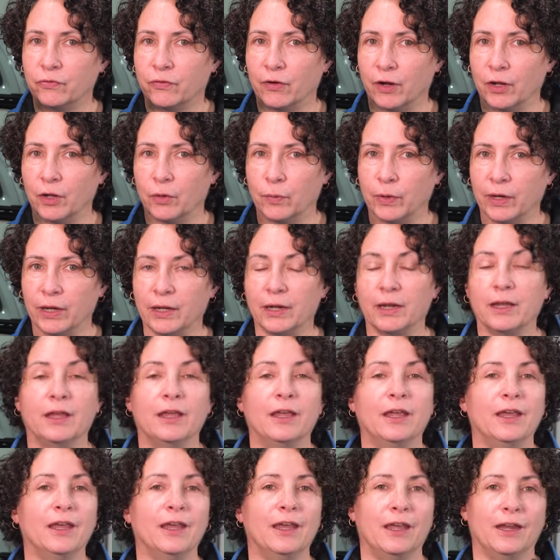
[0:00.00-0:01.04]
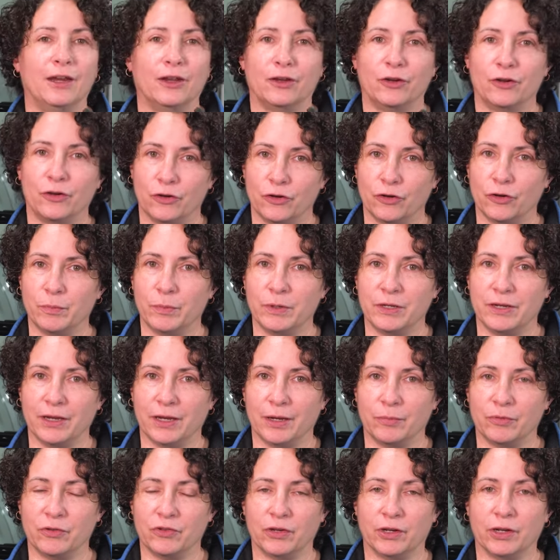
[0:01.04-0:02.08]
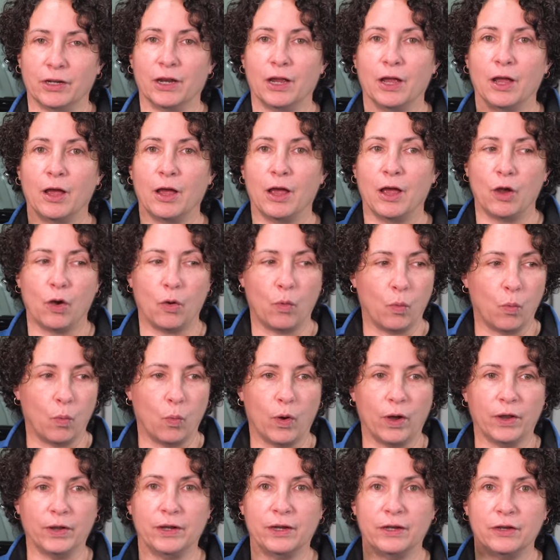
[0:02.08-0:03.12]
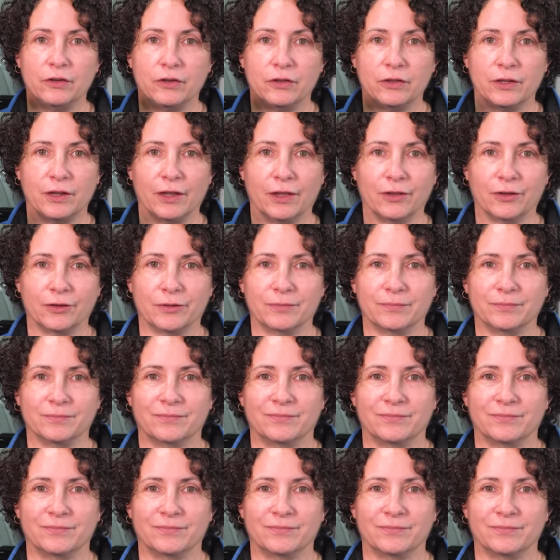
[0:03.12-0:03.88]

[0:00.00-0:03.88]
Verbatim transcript: following, and it could be damaging one to the other.